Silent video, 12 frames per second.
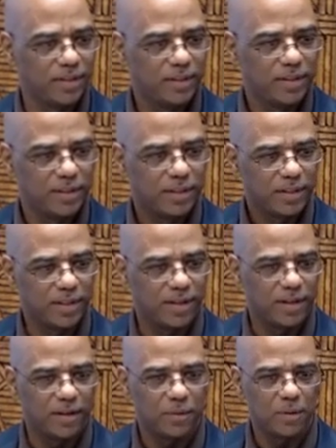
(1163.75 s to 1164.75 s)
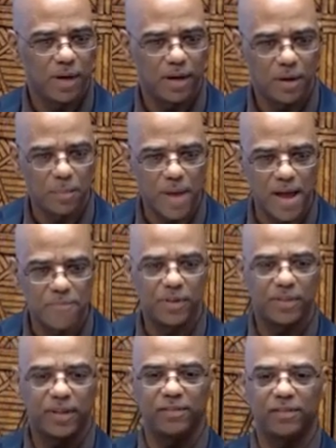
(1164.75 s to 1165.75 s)
you know?
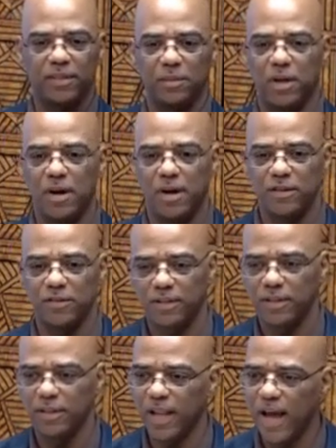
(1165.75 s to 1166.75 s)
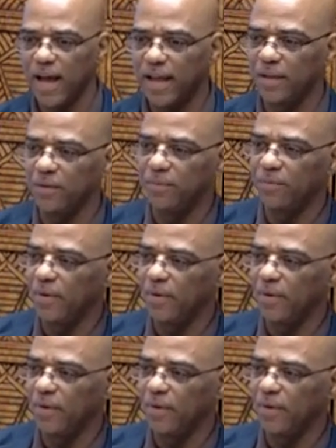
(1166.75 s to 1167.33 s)
Everything seemed larger than life,